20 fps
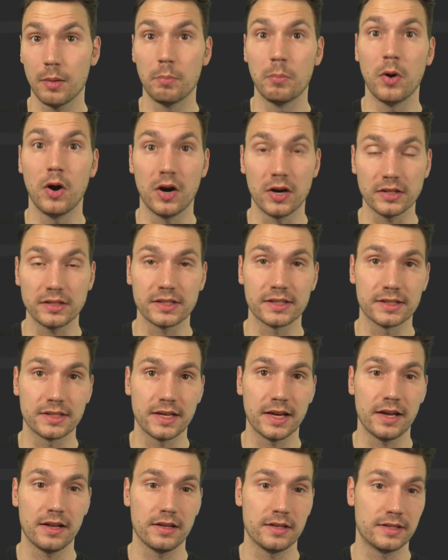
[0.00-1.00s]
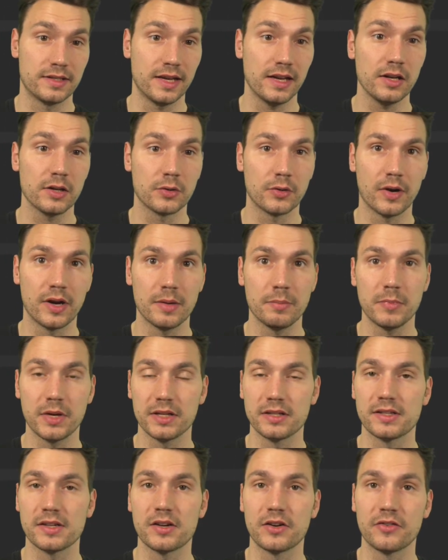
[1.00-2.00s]
a bot in Telegram,
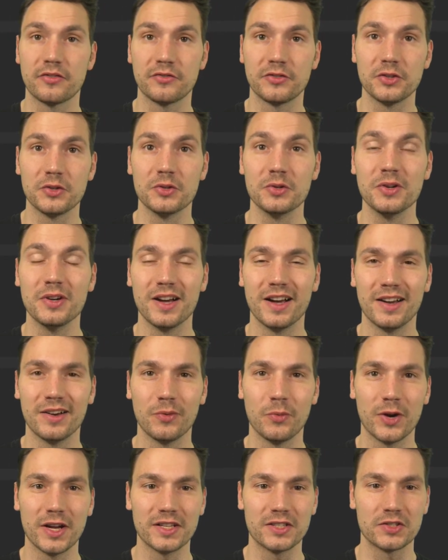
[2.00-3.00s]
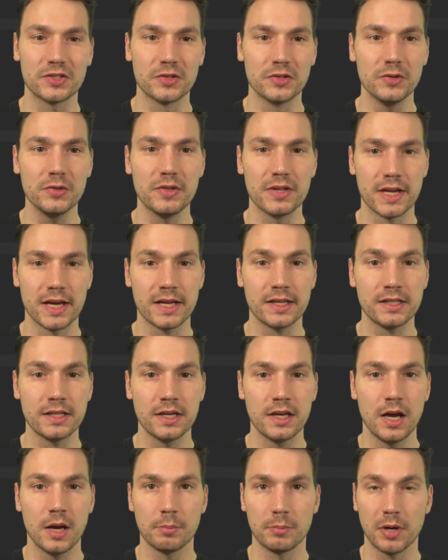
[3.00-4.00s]
and there are a few ways to do that.
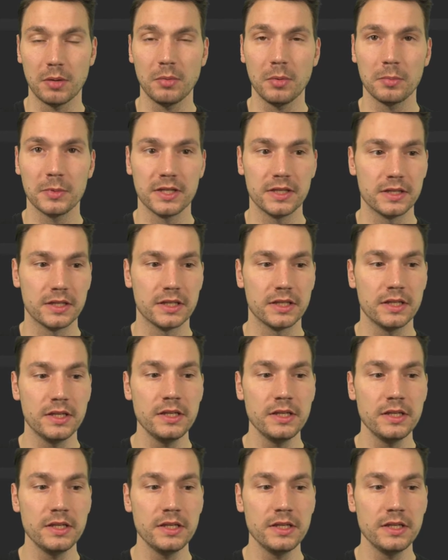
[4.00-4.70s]
Probably the